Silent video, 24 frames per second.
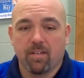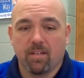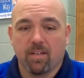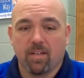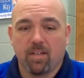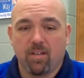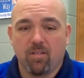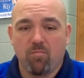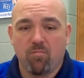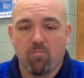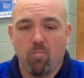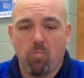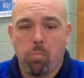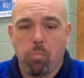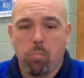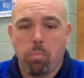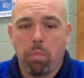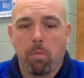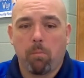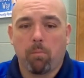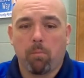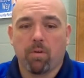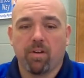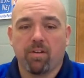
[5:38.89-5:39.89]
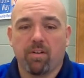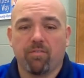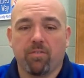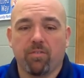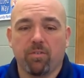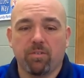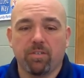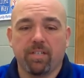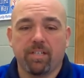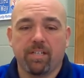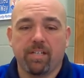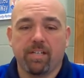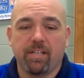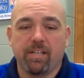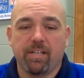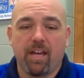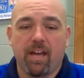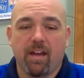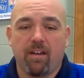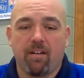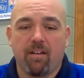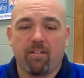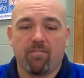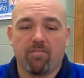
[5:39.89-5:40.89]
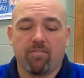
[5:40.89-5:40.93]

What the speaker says: Okay? We're going to fold it in half.